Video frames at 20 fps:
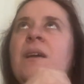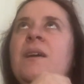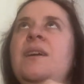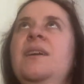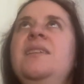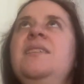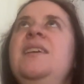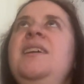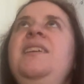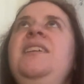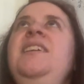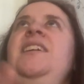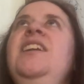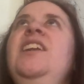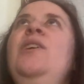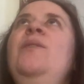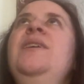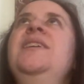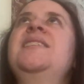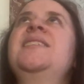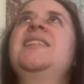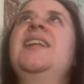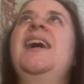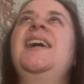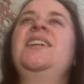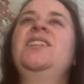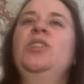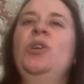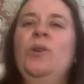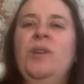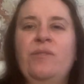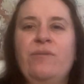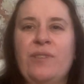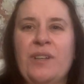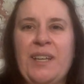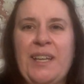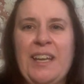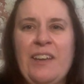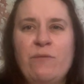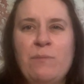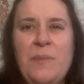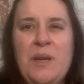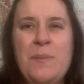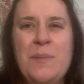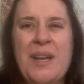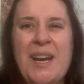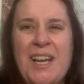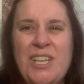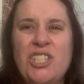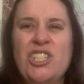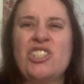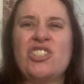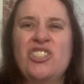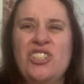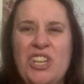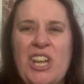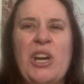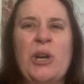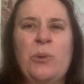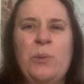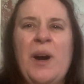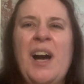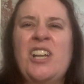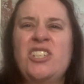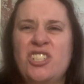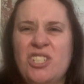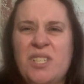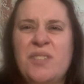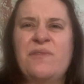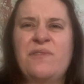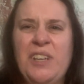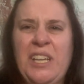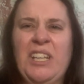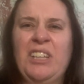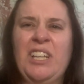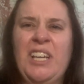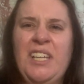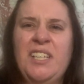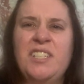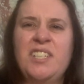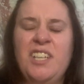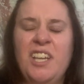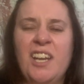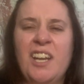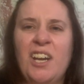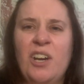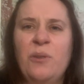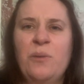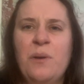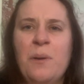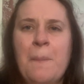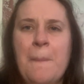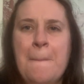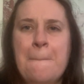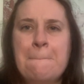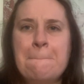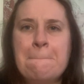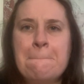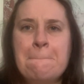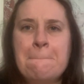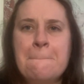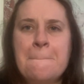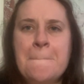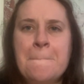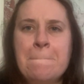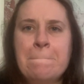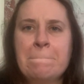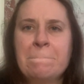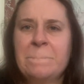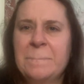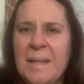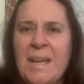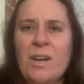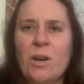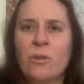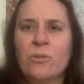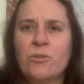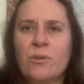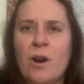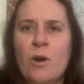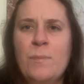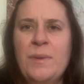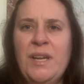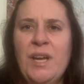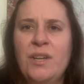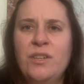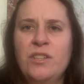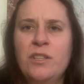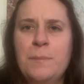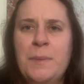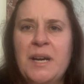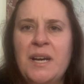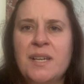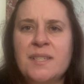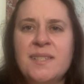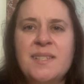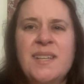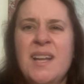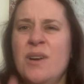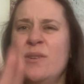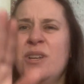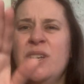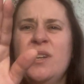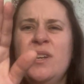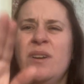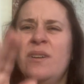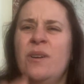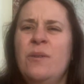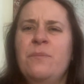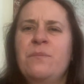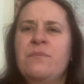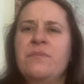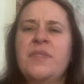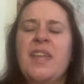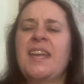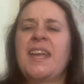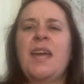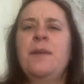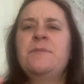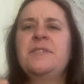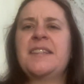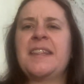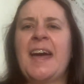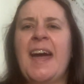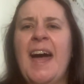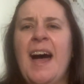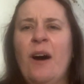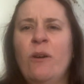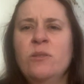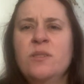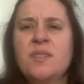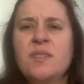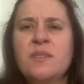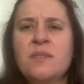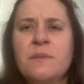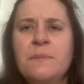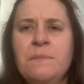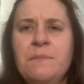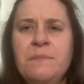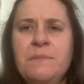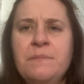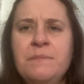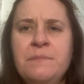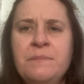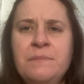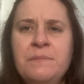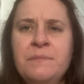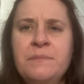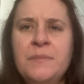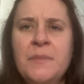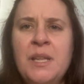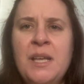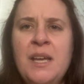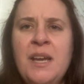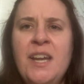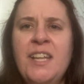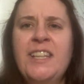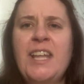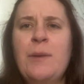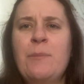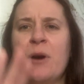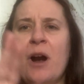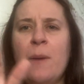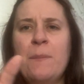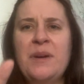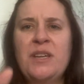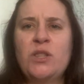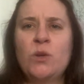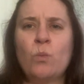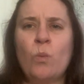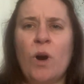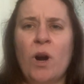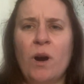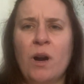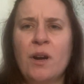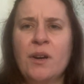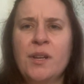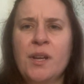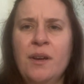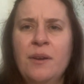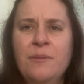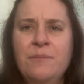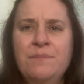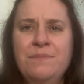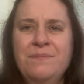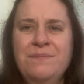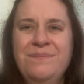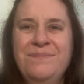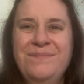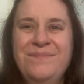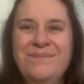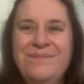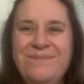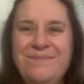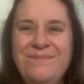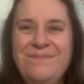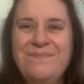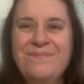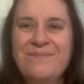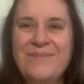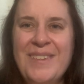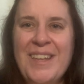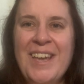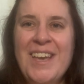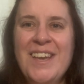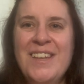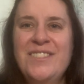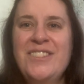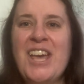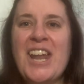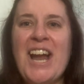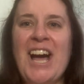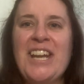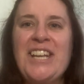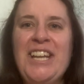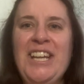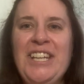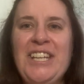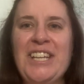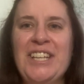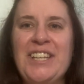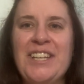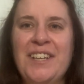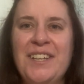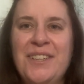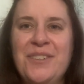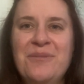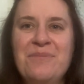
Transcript: it, you know, it's like, Lord, forgive me, but I just know. I just feel it, you know. They're going to throw me under the bus. No, no, no, no. They came to the house. They brought me the word that I needed.